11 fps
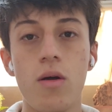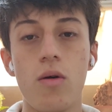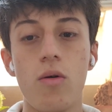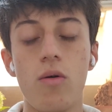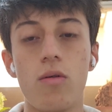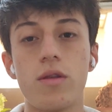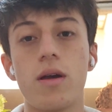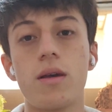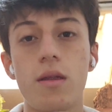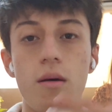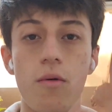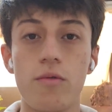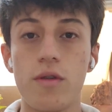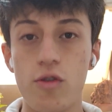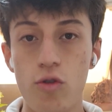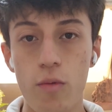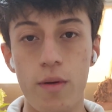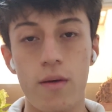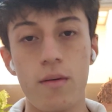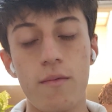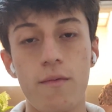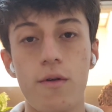or talking about this topic.
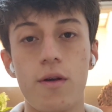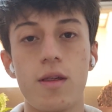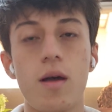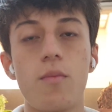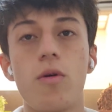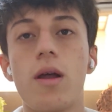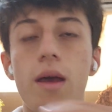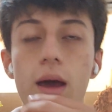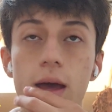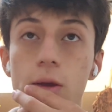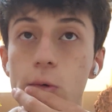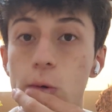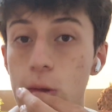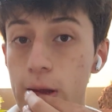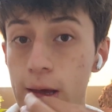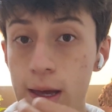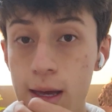For example, I could